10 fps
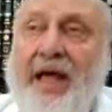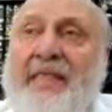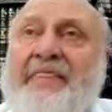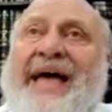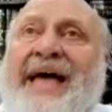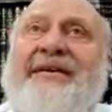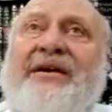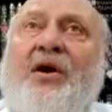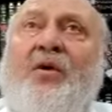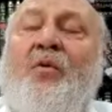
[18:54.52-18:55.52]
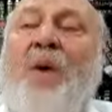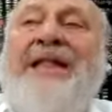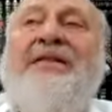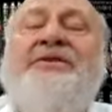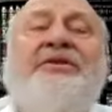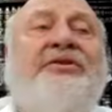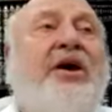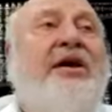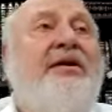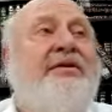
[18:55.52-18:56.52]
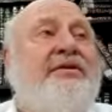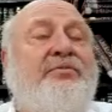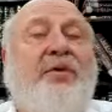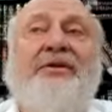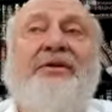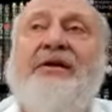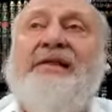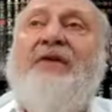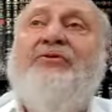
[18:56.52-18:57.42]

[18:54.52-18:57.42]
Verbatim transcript: that when does the taters? when are you allowed,